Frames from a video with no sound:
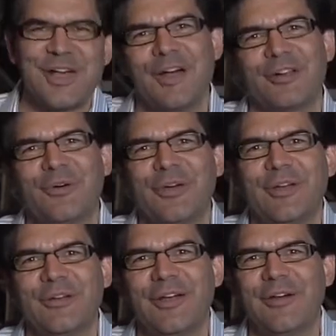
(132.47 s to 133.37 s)

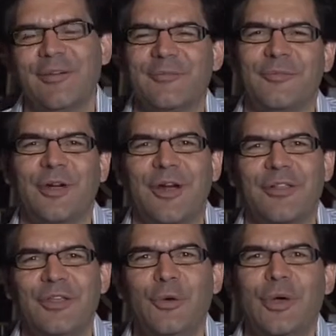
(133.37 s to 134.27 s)
ongoing
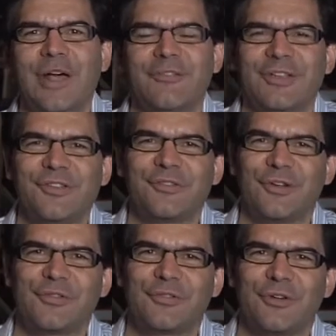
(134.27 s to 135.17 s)
regarding the UNLV
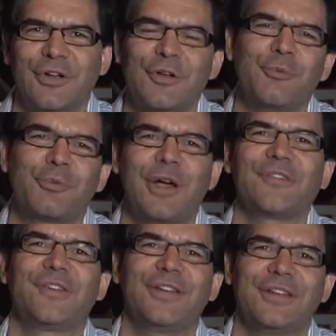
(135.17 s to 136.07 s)
search for a new
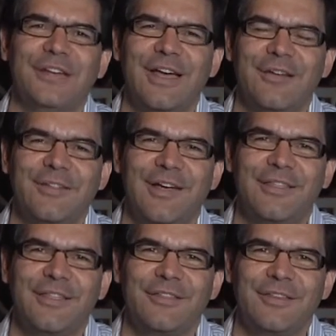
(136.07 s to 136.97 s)
president, and I
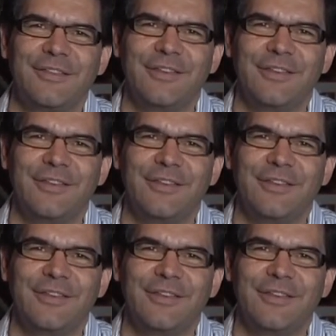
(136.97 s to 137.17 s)
think that